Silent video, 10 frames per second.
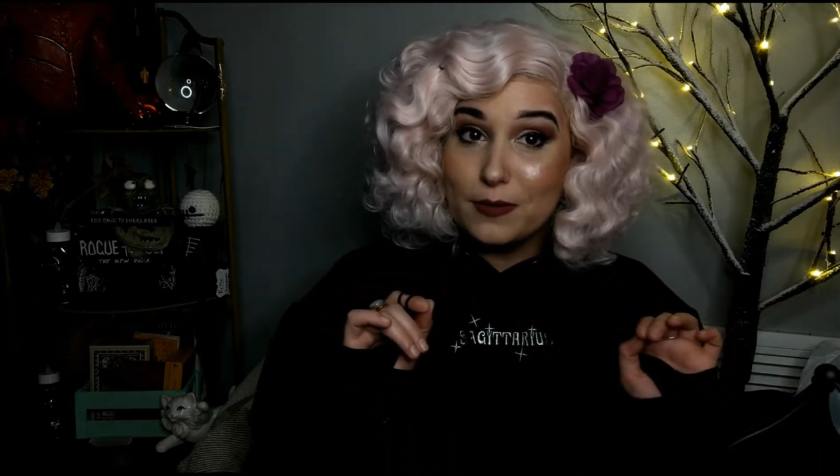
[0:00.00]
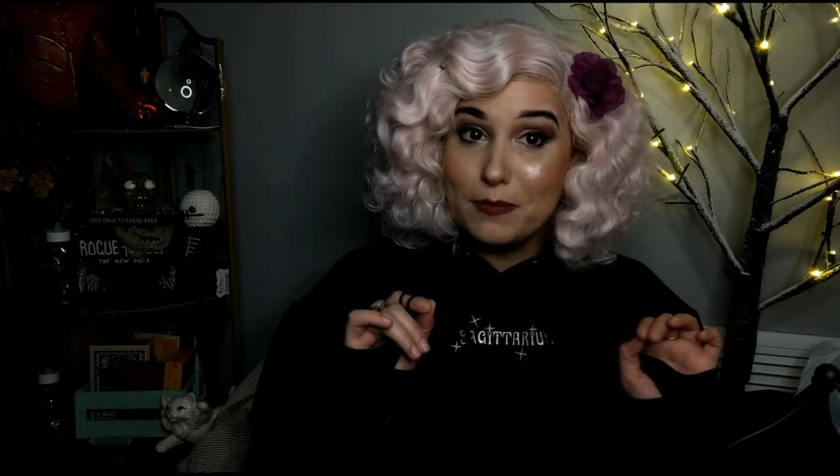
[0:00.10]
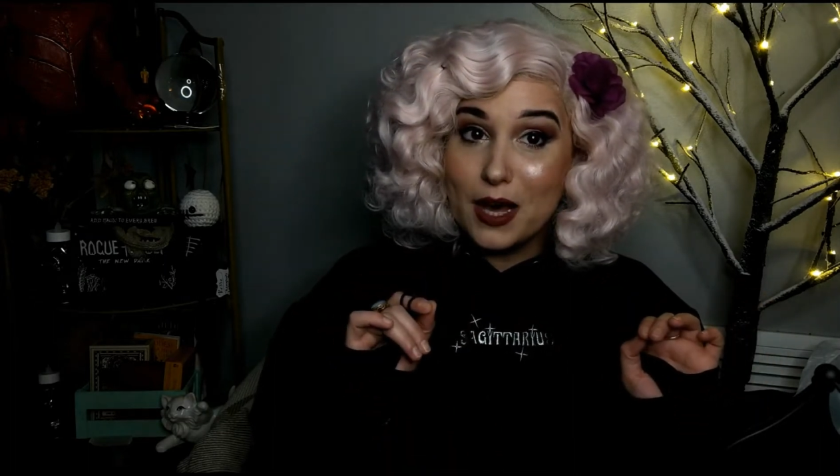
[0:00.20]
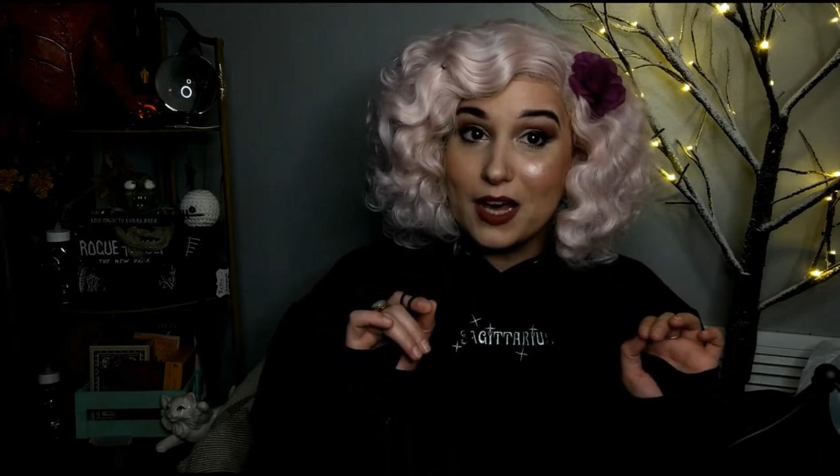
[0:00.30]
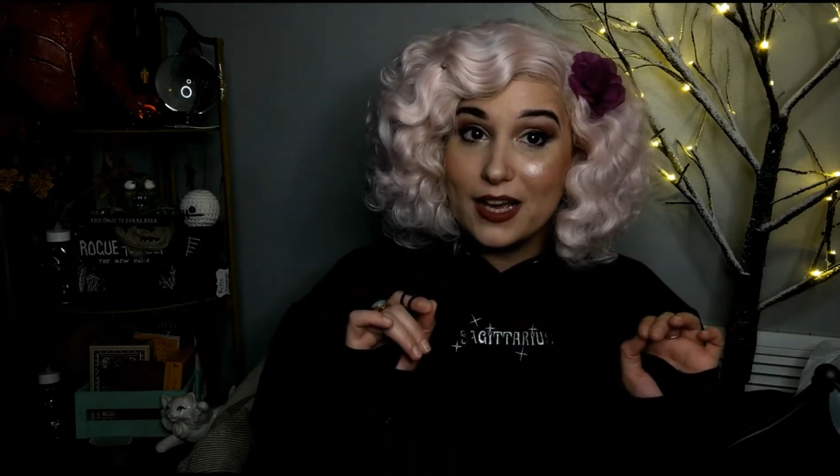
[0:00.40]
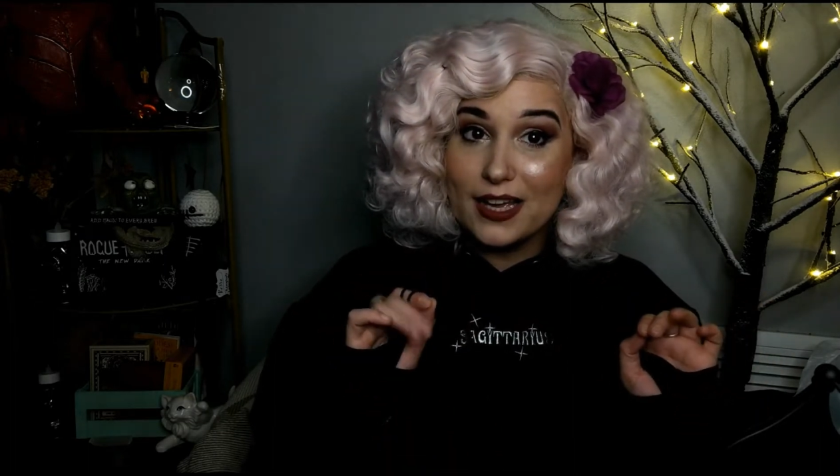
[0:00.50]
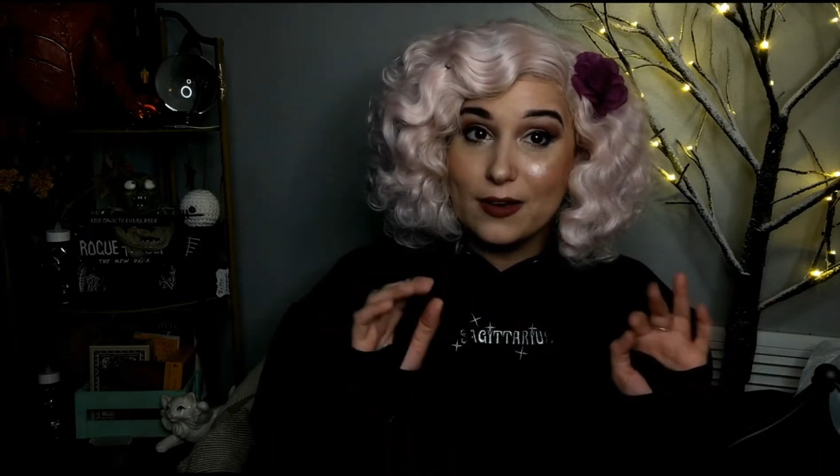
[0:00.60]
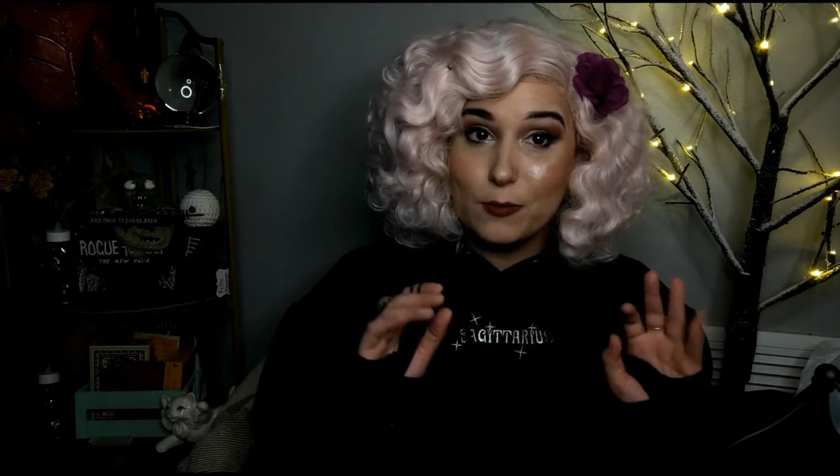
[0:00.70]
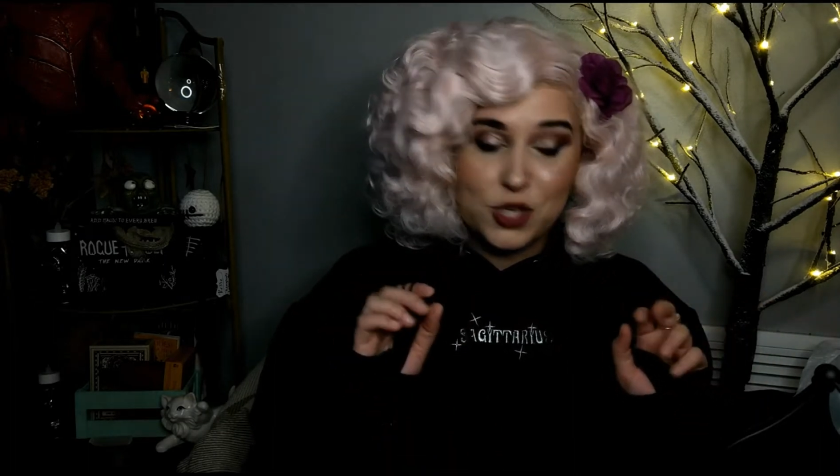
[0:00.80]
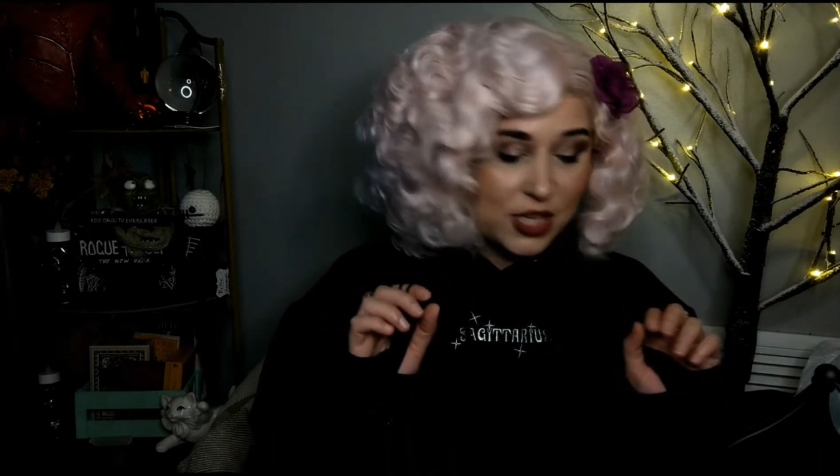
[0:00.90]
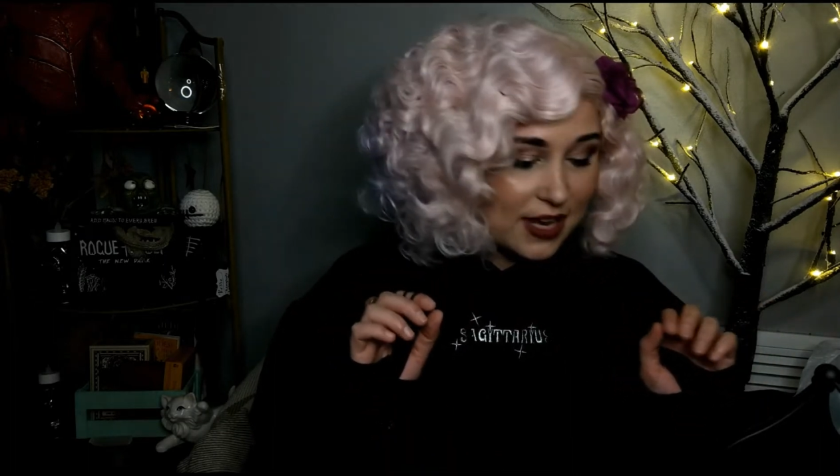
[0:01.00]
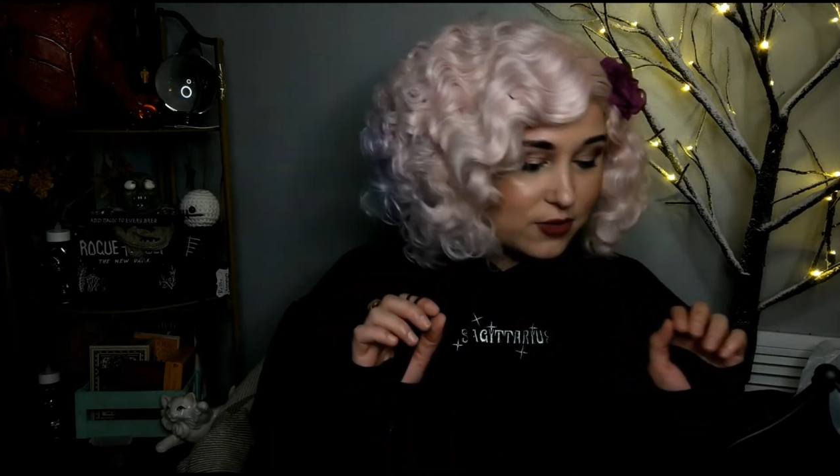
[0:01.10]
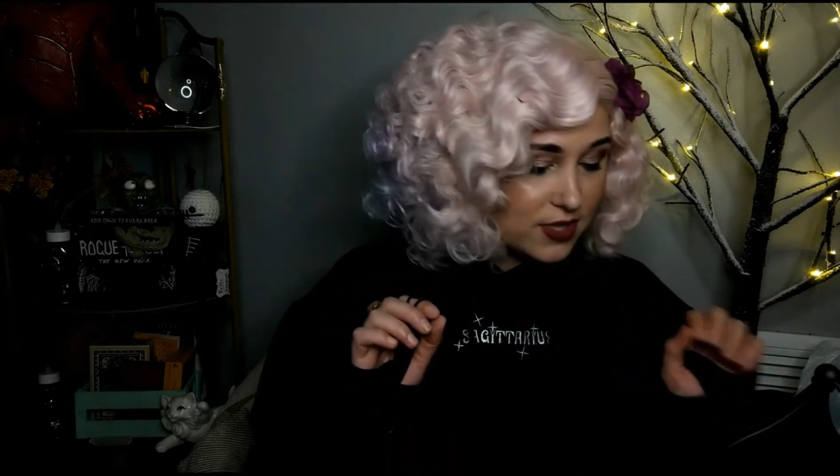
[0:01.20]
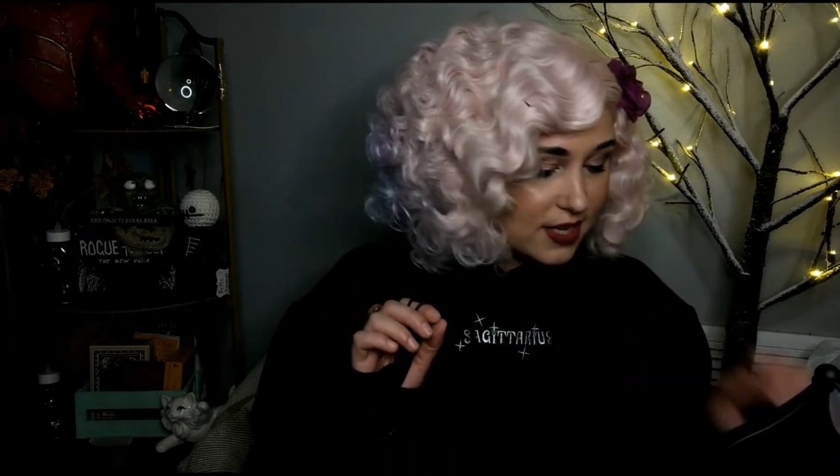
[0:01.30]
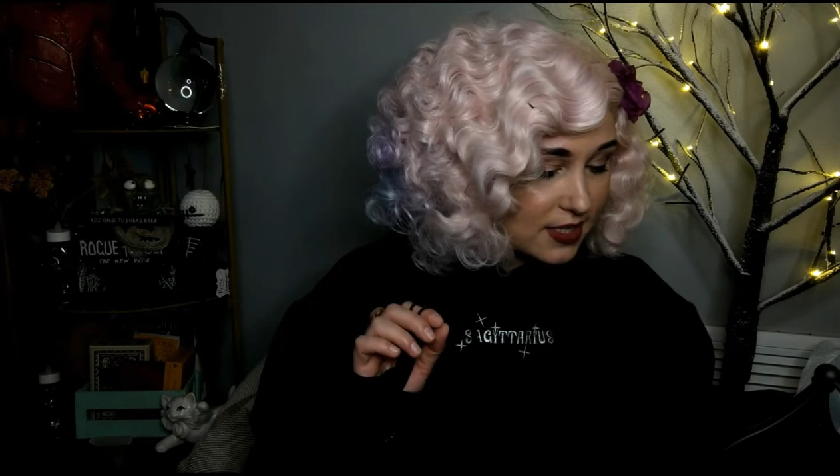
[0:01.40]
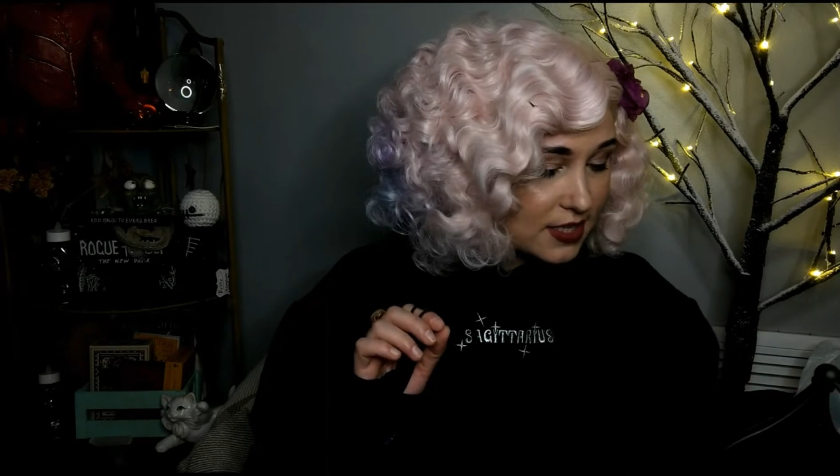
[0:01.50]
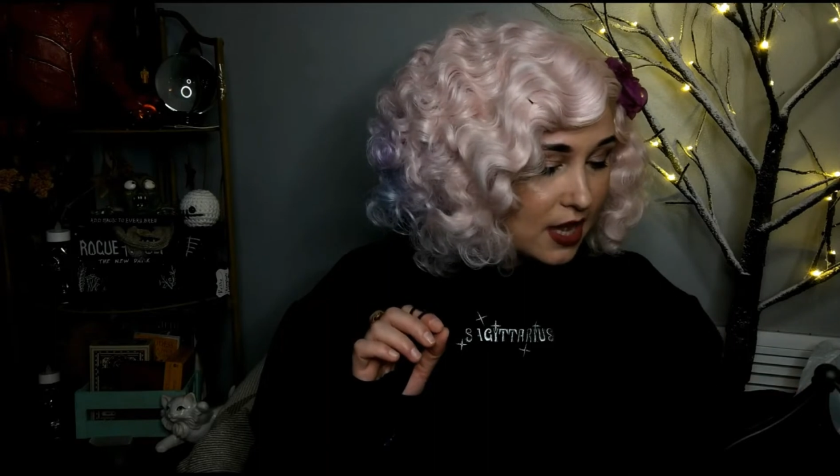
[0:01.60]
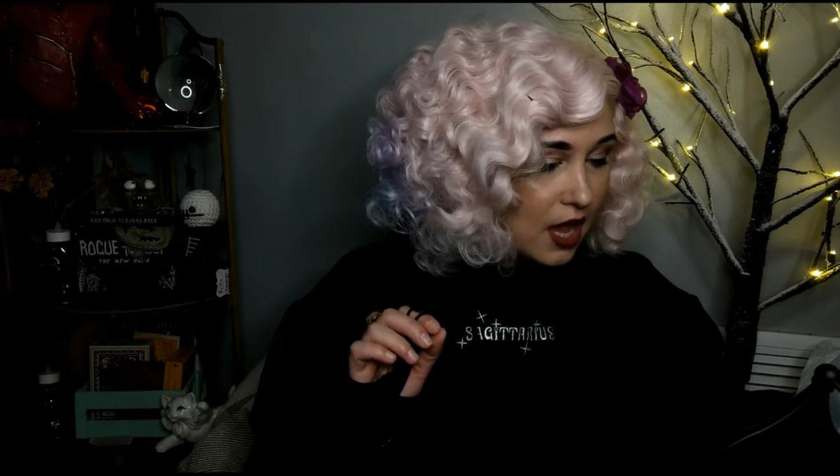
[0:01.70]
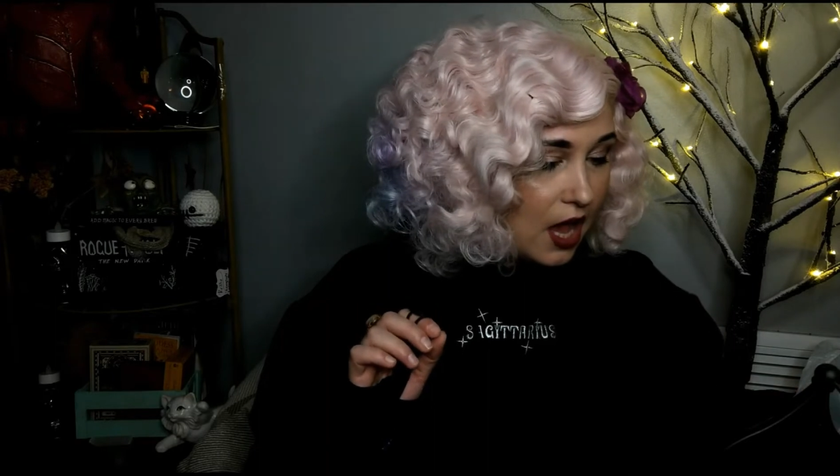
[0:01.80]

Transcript: my witchy candlesticks,